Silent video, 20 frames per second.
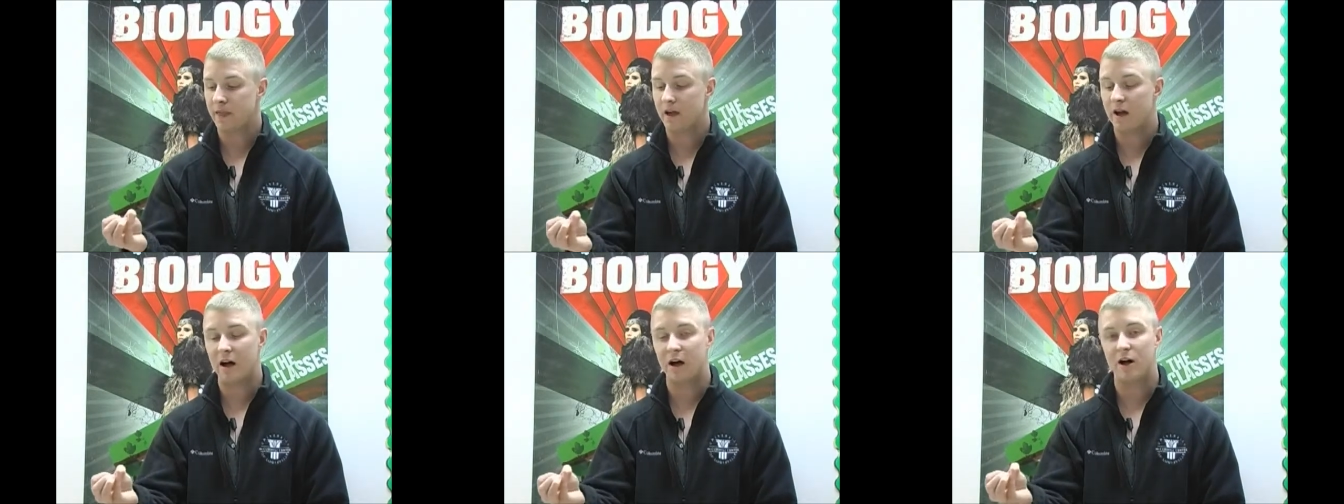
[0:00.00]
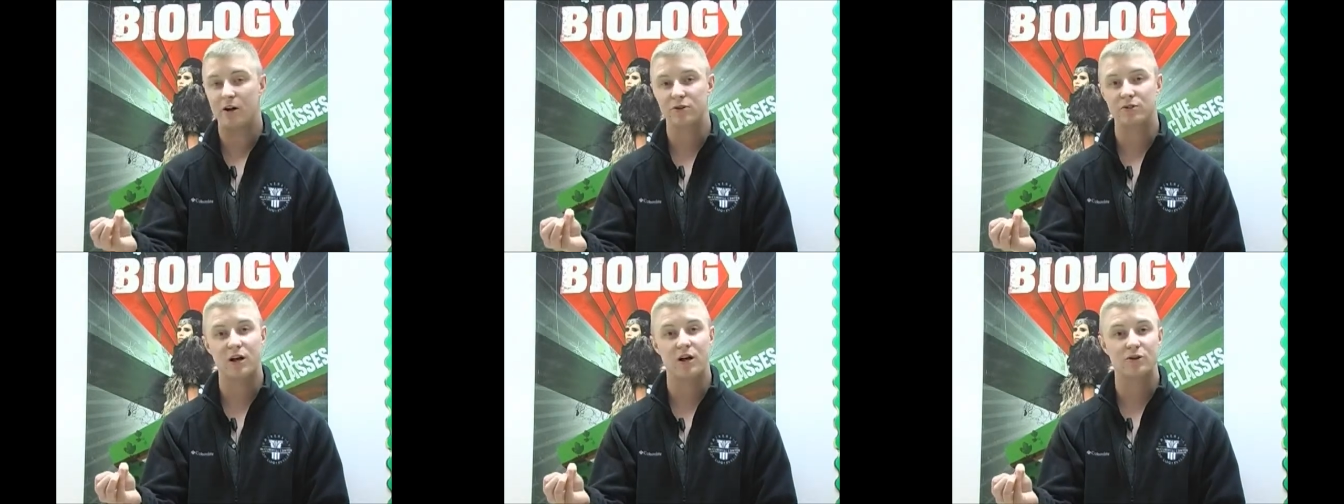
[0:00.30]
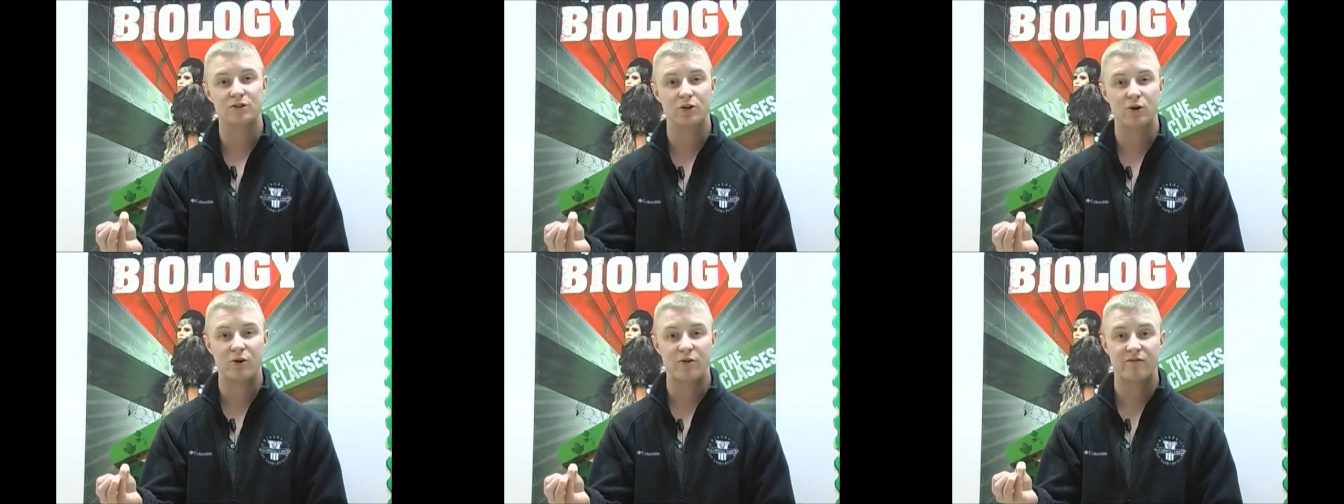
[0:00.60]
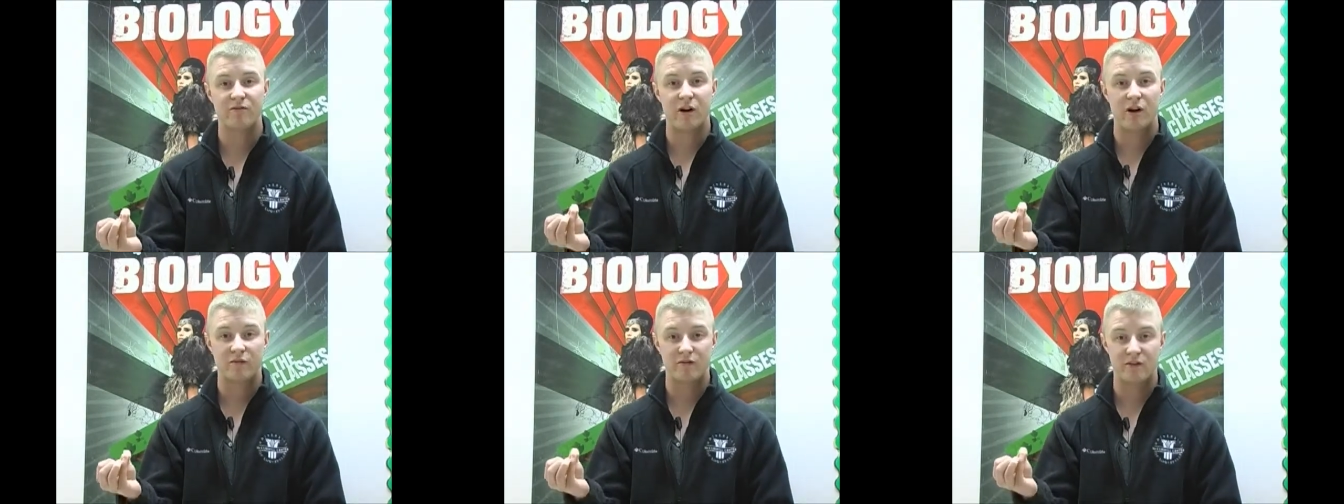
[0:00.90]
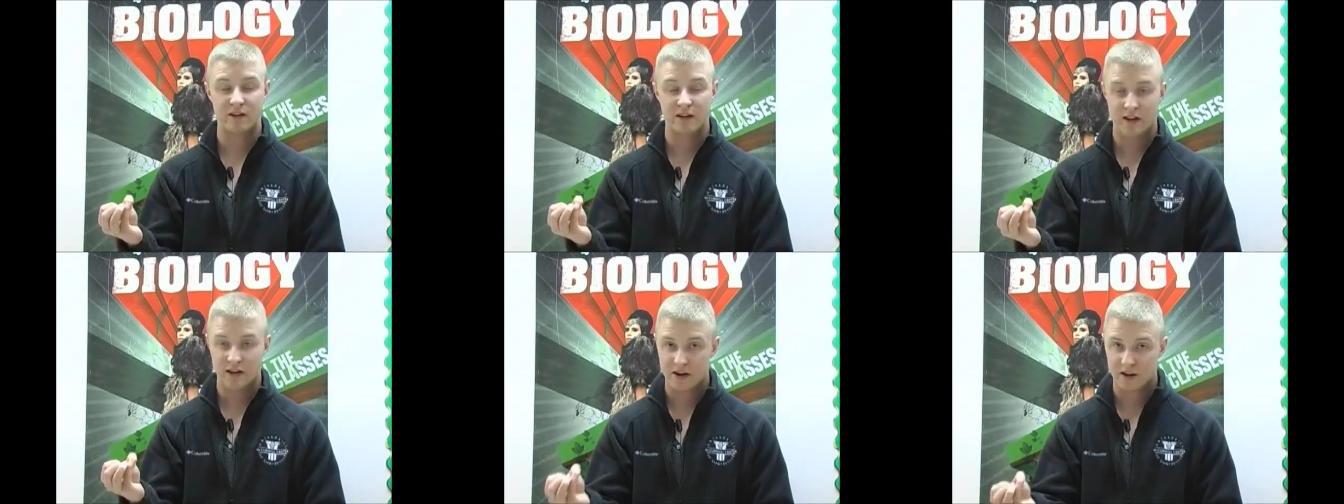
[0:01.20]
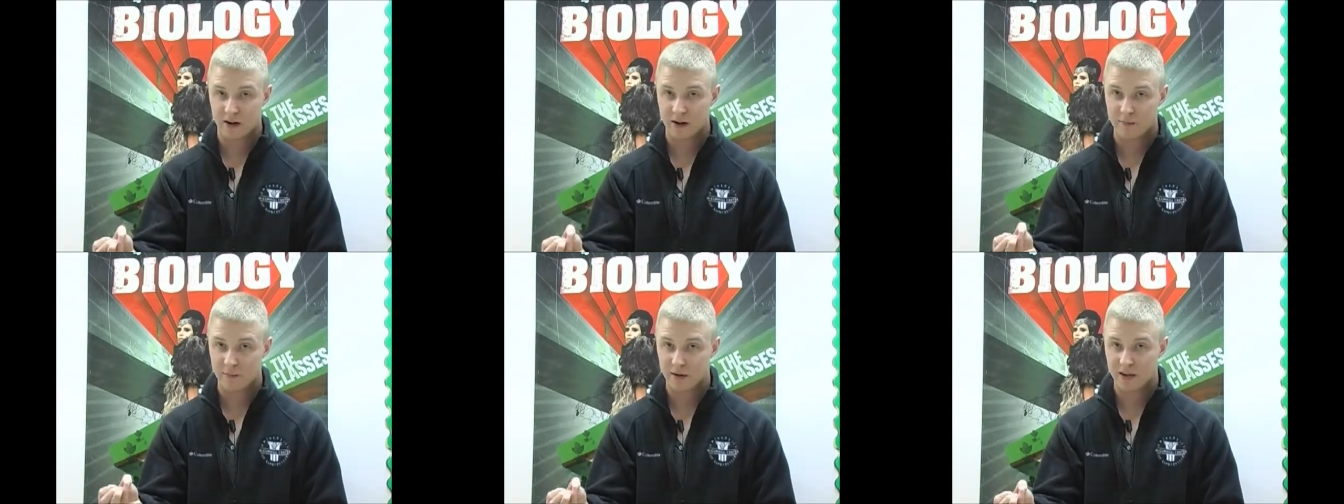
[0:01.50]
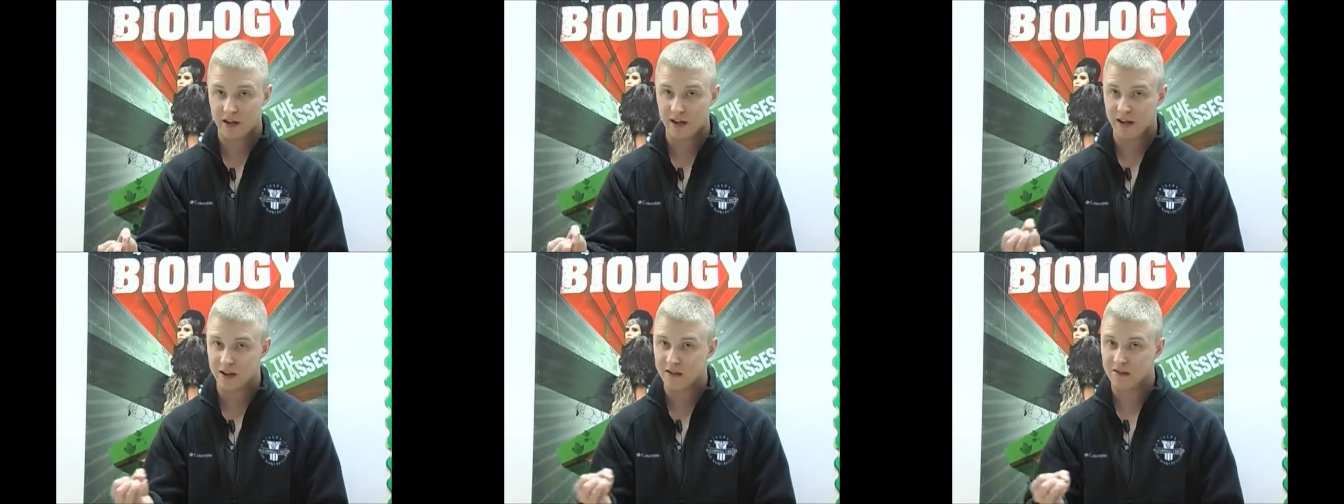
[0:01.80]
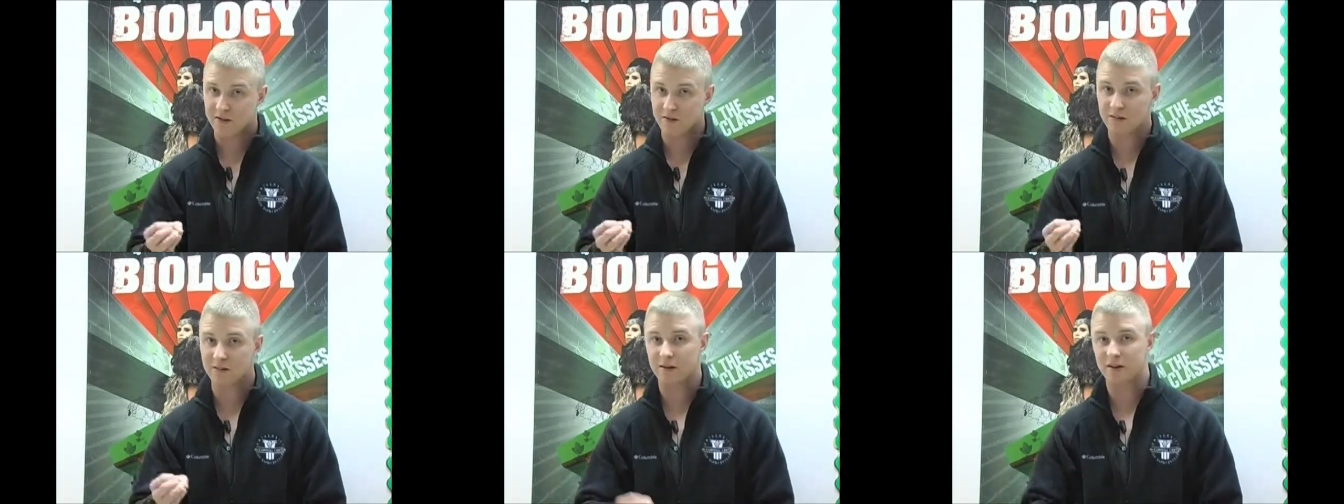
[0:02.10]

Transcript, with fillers: I was also involved in Gear Up Again.